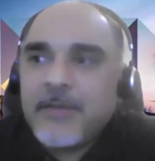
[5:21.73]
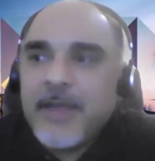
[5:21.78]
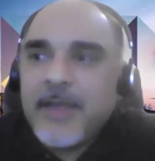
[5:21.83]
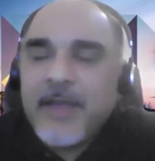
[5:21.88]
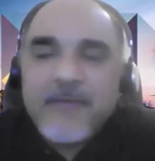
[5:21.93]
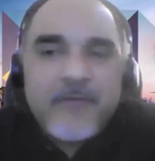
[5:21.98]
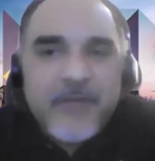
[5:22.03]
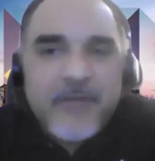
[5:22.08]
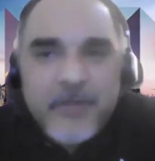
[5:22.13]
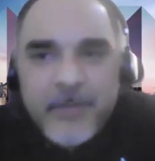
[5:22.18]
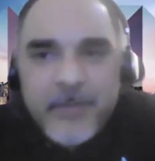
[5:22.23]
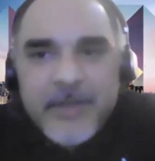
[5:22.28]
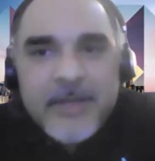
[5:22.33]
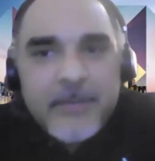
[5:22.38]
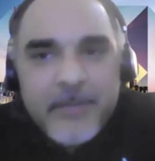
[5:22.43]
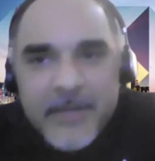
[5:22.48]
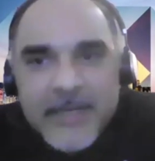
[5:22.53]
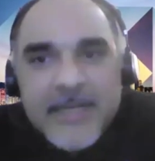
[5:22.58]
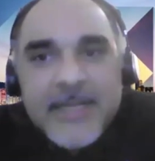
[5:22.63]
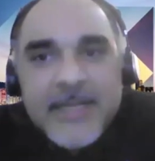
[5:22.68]
everybody
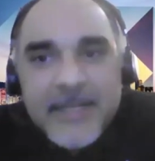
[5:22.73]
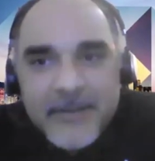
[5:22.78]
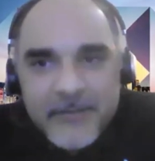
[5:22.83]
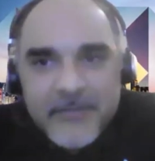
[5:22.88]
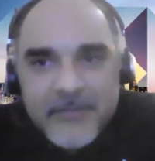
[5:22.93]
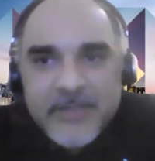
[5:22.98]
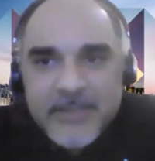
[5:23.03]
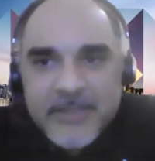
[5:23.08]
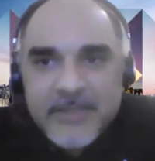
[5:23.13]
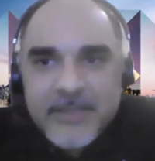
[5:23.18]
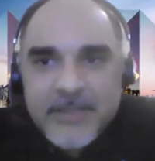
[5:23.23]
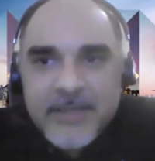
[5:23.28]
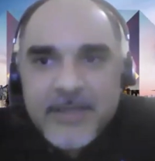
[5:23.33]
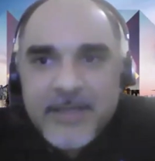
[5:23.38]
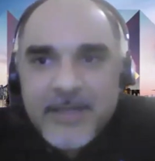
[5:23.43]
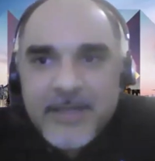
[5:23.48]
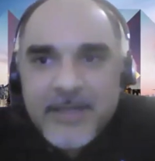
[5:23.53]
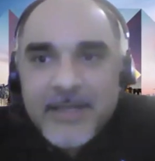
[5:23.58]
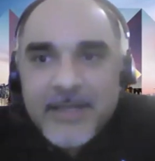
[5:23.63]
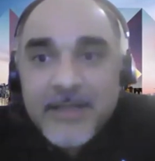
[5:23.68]
believes
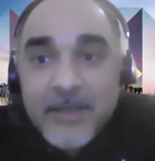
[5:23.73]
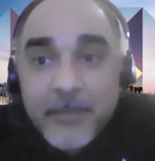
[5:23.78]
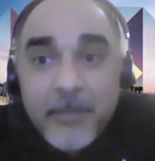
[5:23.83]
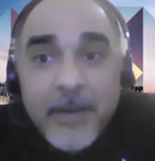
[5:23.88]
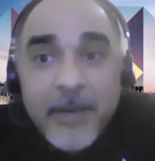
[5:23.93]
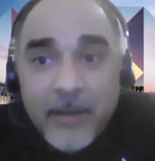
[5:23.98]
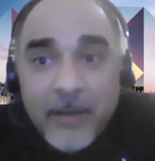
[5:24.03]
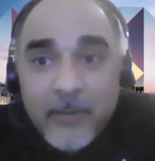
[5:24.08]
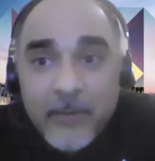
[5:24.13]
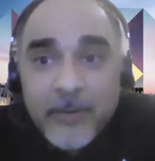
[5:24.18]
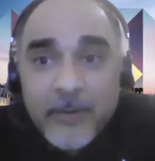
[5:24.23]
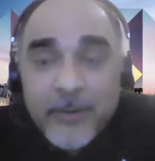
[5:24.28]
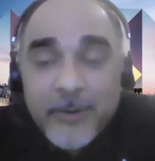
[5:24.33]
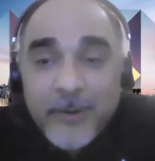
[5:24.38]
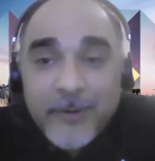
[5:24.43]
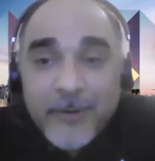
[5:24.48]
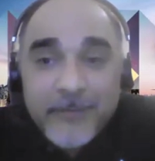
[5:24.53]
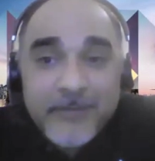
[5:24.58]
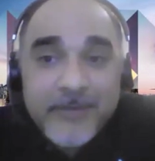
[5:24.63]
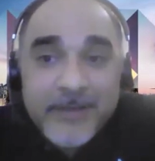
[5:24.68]
in the
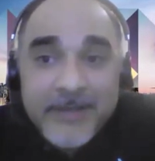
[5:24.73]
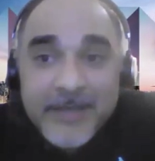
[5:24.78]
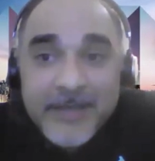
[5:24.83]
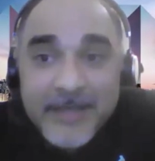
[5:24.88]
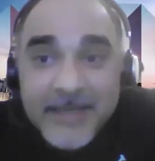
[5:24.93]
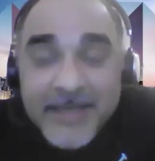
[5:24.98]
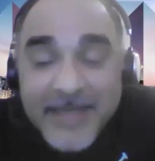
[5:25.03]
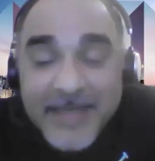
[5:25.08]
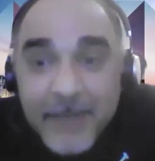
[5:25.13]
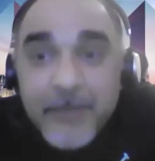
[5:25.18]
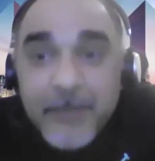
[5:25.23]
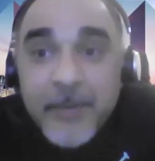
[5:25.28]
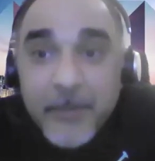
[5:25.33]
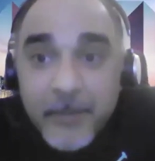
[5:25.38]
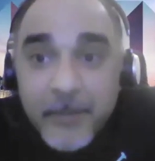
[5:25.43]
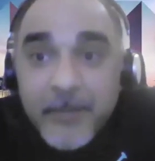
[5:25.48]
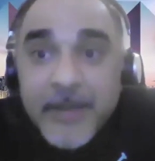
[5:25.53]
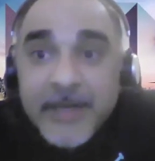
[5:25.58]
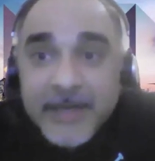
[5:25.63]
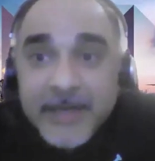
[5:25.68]
power of the
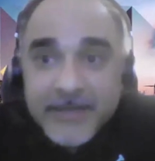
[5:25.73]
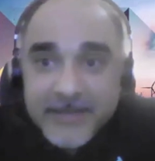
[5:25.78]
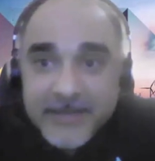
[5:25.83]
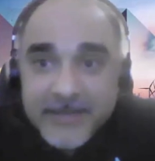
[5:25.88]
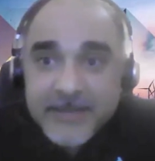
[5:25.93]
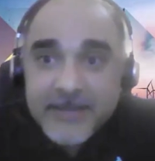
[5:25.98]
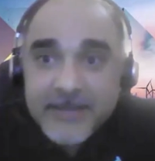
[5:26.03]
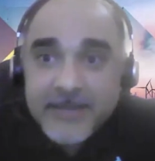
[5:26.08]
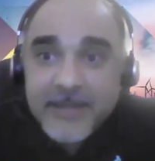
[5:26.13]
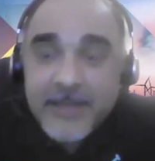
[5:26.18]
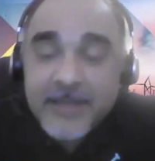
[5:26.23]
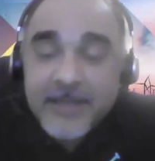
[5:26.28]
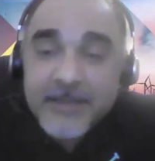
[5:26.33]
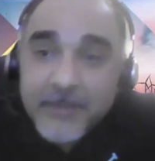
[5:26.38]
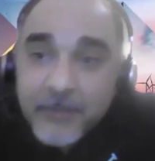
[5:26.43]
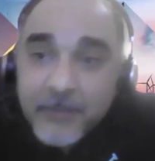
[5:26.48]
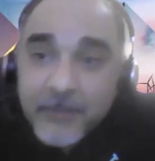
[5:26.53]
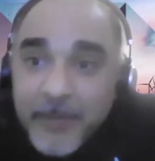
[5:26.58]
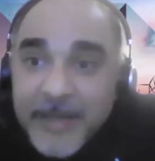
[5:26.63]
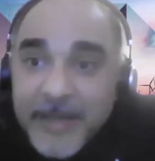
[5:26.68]
capability and
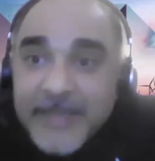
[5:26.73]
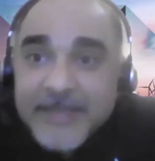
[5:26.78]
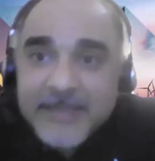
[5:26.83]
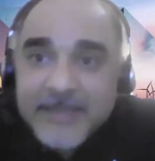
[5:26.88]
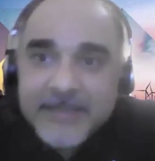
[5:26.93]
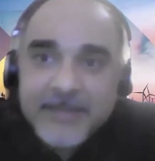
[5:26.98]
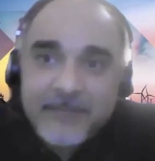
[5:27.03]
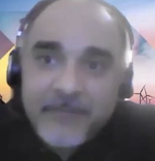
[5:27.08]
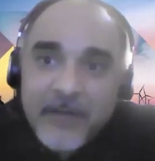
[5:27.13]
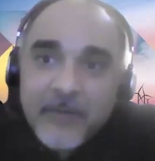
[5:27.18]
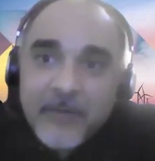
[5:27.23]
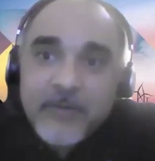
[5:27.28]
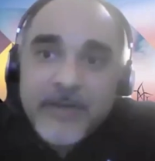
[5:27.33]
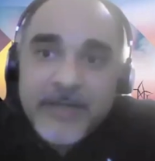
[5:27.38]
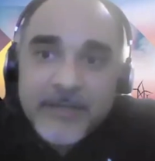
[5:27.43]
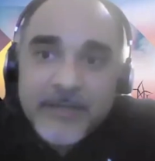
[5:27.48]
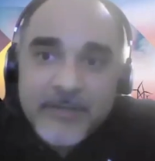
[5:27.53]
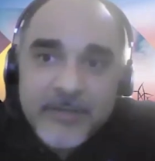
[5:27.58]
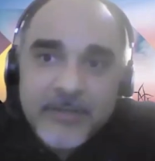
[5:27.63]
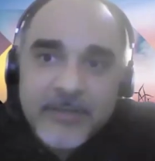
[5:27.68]
the base
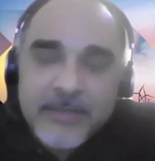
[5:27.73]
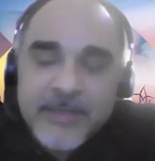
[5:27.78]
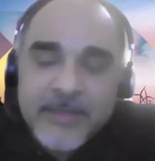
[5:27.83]
foundational